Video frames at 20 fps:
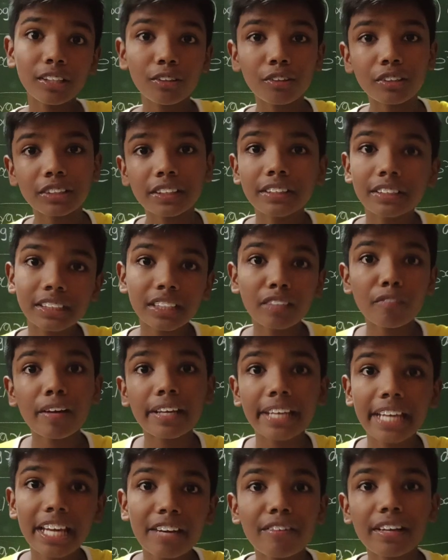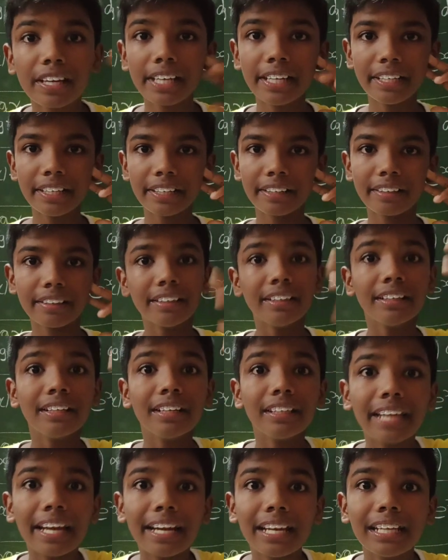question itself I gave a hint.
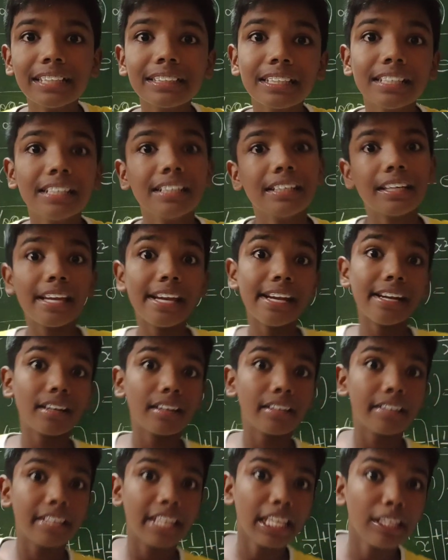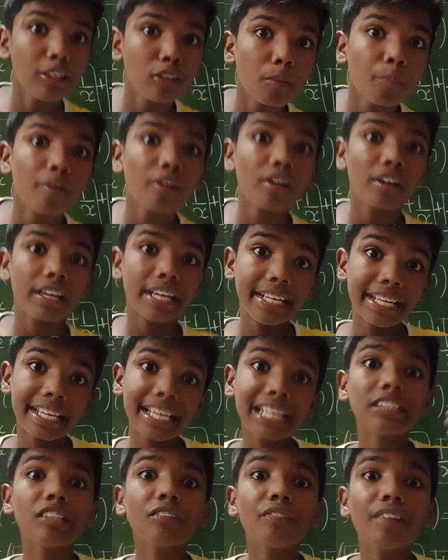That is,
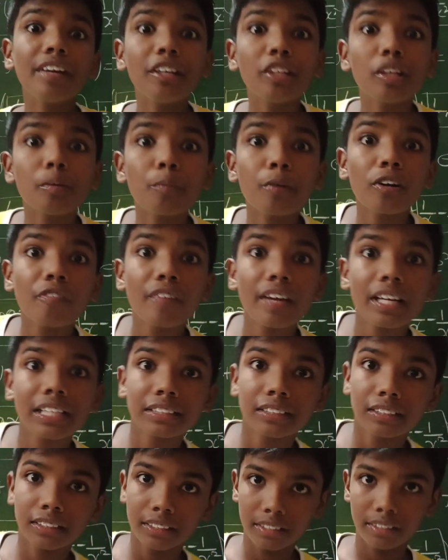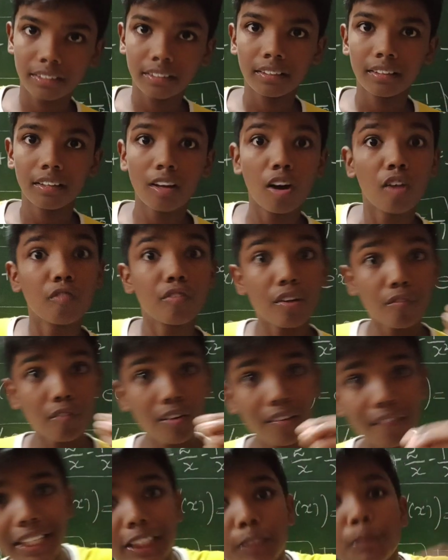integration of e to the power of x of f
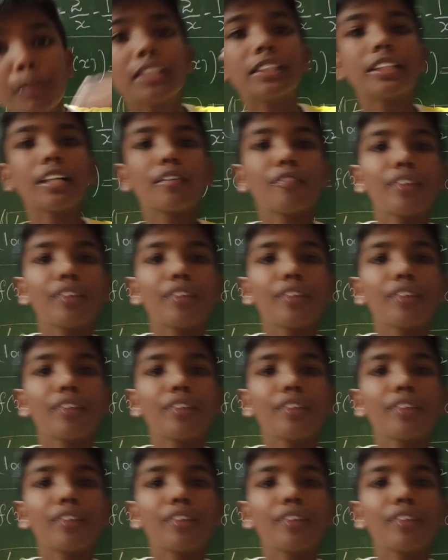of x plus f